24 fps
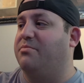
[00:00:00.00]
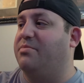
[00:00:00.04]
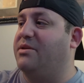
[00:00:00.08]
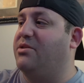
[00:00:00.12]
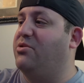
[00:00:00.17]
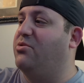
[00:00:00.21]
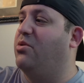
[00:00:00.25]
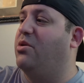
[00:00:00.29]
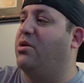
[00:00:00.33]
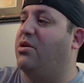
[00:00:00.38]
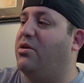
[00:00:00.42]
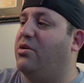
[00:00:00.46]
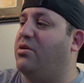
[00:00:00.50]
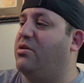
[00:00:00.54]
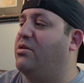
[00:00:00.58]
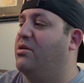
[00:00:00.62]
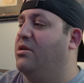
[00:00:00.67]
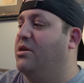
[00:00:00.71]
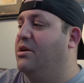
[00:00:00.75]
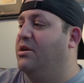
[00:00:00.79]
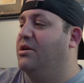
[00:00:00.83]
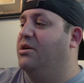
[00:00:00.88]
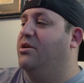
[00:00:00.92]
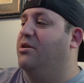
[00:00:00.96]
But you
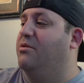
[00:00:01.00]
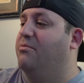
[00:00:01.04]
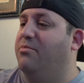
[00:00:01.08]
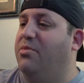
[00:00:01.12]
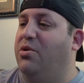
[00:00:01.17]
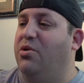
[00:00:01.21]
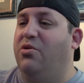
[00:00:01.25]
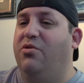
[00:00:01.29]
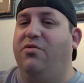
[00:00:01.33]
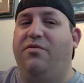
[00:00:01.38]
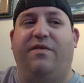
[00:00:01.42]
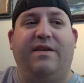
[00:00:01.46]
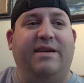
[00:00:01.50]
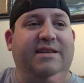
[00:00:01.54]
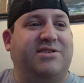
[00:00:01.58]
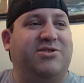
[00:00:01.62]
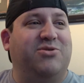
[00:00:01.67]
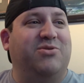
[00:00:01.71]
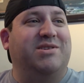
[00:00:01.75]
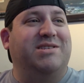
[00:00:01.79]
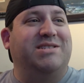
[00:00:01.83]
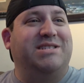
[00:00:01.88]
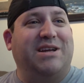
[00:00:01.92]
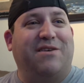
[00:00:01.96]
all move
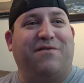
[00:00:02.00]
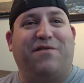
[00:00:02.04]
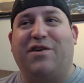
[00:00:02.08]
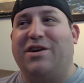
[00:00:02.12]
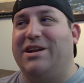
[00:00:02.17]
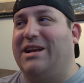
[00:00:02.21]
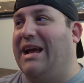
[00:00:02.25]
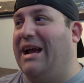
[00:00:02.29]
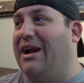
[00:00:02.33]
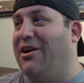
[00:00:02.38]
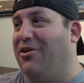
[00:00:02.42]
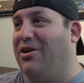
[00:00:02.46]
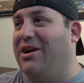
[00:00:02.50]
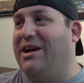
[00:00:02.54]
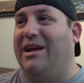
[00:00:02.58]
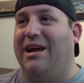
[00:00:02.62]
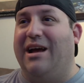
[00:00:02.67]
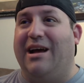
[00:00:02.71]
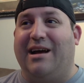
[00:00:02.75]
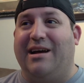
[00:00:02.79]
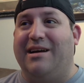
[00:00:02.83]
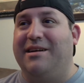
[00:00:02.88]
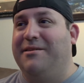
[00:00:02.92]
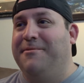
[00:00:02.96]
into a different
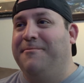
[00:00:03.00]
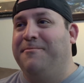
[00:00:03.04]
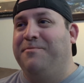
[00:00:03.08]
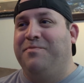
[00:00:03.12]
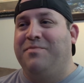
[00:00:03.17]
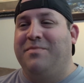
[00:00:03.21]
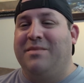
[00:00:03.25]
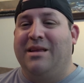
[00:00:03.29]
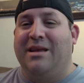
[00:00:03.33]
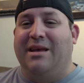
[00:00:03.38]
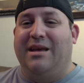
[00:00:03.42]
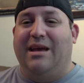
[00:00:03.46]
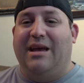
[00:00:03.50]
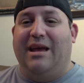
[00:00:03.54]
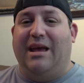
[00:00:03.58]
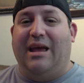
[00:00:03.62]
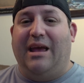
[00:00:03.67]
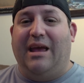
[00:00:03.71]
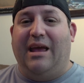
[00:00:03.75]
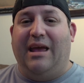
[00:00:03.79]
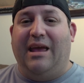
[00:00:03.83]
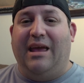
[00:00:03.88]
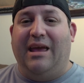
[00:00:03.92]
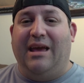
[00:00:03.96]
area,
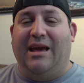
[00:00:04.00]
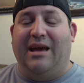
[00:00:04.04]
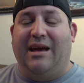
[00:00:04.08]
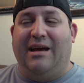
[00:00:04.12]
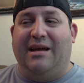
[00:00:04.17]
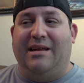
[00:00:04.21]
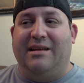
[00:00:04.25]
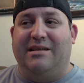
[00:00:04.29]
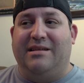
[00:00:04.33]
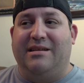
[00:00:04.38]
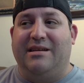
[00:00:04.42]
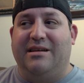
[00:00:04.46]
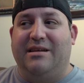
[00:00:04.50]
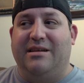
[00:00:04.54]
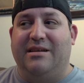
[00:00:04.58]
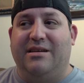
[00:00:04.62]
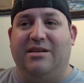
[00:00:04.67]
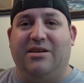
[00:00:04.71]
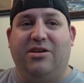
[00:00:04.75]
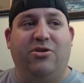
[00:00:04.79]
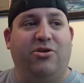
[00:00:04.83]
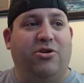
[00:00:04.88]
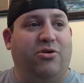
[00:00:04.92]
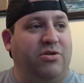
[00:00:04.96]
and
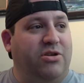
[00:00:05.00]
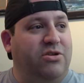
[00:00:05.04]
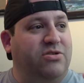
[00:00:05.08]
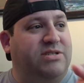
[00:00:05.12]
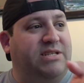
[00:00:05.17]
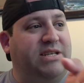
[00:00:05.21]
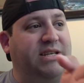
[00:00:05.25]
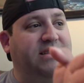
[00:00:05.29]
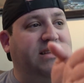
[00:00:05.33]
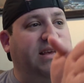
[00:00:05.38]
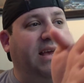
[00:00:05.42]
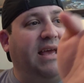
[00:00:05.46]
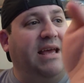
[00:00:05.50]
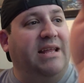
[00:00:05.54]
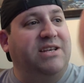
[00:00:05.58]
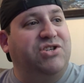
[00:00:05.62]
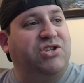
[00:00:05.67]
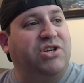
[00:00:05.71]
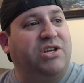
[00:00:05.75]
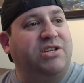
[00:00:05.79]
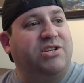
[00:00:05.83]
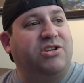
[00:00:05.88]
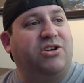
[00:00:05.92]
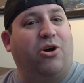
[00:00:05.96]
you know, you see the
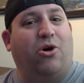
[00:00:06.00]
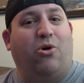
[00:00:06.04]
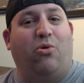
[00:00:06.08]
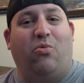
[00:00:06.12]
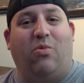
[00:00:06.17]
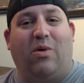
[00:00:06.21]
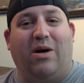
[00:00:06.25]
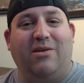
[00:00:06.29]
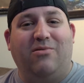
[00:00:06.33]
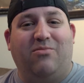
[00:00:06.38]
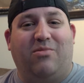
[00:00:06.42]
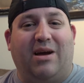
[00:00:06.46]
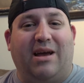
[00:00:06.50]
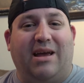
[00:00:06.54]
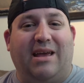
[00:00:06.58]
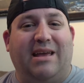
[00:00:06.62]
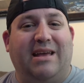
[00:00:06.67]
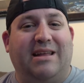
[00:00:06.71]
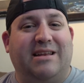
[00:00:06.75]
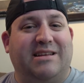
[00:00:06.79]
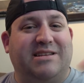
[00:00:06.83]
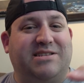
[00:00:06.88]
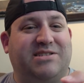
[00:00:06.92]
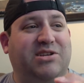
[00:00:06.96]
engine go one way,
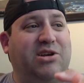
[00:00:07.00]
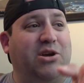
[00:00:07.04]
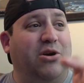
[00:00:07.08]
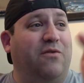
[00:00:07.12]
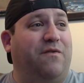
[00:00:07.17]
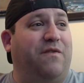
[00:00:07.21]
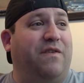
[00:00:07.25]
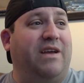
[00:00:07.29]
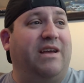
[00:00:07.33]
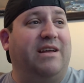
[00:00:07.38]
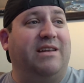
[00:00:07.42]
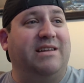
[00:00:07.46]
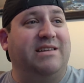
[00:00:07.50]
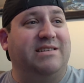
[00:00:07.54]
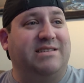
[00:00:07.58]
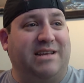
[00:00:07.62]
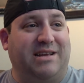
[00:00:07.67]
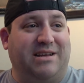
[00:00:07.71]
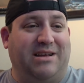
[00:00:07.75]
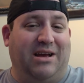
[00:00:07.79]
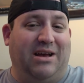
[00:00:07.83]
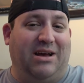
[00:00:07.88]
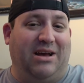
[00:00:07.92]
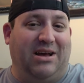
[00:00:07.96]
and it's Goofy, and he's
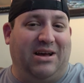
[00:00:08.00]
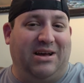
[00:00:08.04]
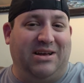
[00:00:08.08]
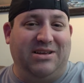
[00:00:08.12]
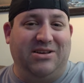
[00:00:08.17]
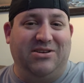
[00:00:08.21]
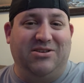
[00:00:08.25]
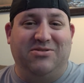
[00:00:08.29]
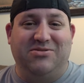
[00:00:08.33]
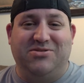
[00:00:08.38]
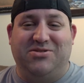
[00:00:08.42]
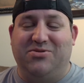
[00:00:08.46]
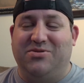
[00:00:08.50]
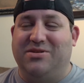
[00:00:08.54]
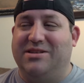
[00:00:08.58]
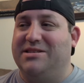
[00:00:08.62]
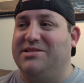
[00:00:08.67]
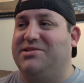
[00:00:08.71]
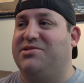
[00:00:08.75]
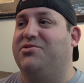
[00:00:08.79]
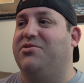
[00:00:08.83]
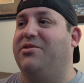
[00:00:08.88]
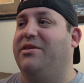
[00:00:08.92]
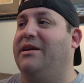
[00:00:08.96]
like, oh, you know, doing
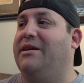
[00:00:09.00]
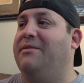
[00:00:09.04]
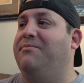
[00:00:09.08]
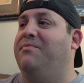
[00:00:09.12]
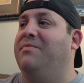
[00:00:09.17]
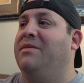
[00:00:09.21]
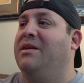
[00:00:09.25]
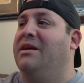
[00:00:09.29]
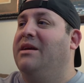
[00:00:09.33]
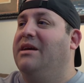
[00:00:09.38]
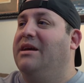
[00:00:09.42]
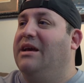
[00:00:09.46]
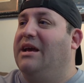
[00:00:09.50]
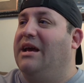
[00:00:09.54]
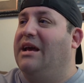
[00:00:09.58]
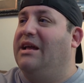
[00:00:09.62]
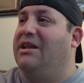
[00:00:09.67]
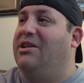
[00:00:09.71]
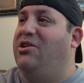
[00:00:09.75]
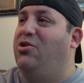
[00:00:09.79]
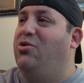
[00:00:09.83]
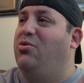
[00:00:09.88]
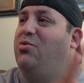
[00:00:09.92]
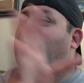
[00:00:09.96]
his scream,
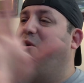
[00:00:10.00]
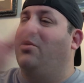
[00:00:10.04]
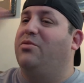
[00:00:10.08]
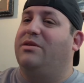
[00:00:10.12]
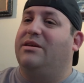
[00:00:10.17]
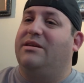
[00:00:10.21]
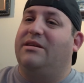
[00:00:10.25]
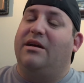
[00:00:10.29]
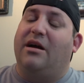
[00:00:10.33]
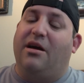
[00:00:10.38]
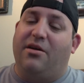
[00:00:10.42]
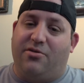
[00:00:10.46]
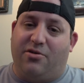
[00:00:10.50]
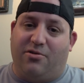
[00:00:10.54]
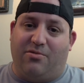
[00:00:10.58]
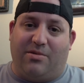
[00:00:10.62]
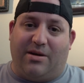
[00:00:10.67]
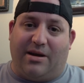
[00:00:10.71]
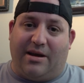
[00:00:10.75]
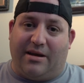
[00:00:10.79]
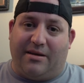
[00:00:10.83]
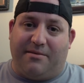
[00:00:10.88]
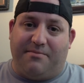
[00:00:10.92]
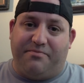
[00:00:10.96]
and you go the other
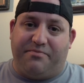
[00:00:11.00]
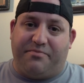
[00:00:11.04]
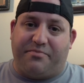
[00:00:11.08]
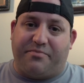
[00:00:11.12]
way.